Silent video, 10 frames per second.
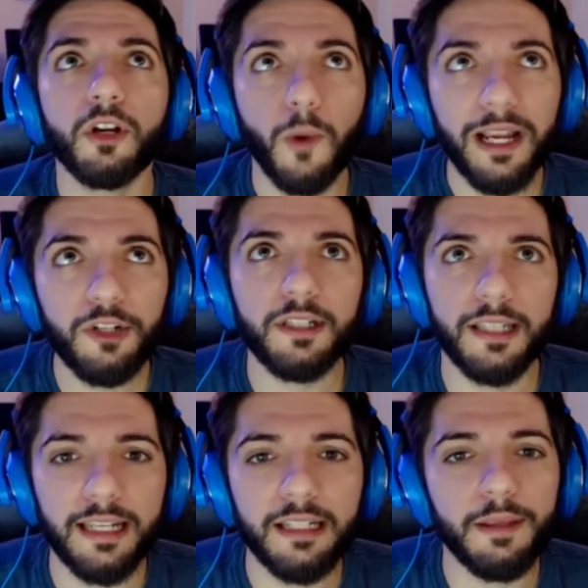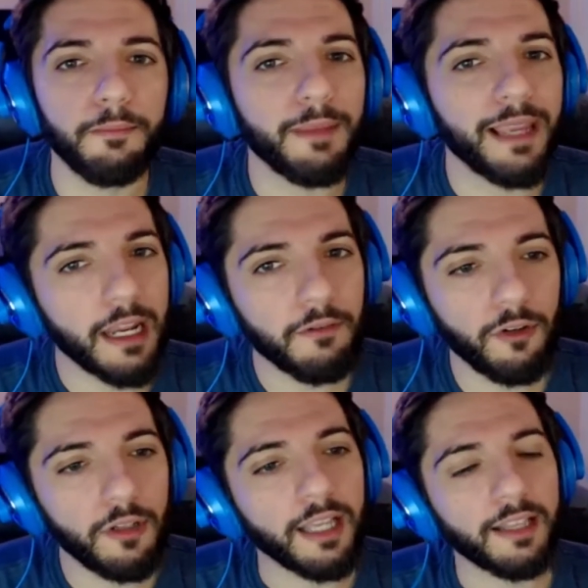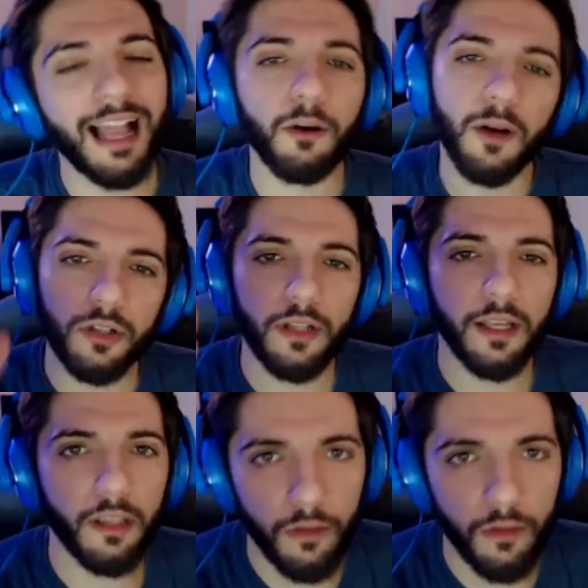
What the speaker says: questions need to be meaningful. Like that question that